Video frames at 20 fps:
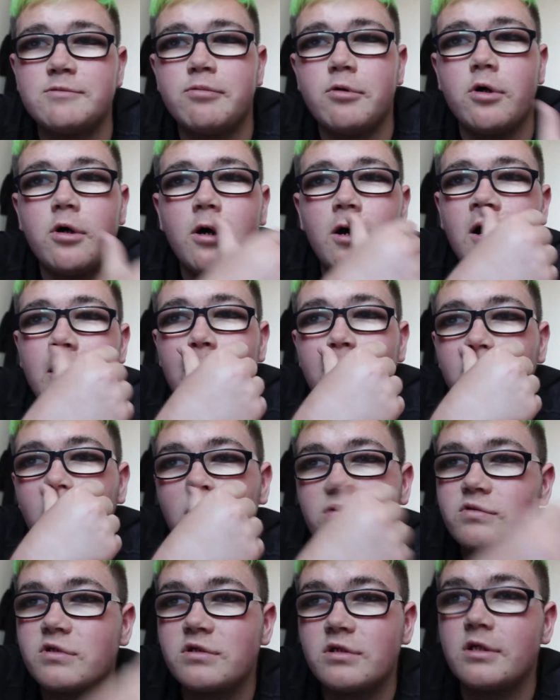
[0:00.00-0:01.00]
but
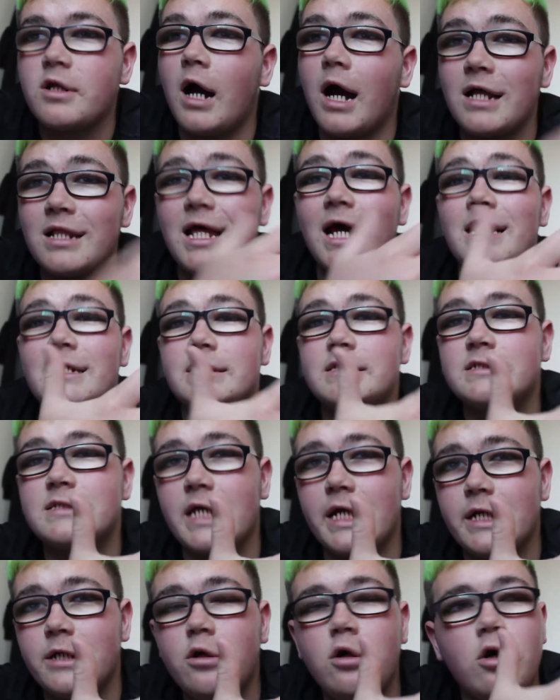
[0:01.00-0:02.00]
more often than not, I like
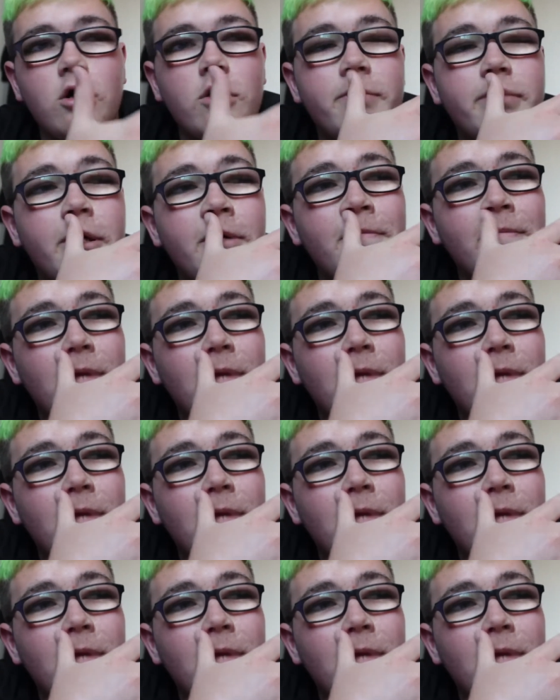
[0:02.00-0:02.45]
sitting up.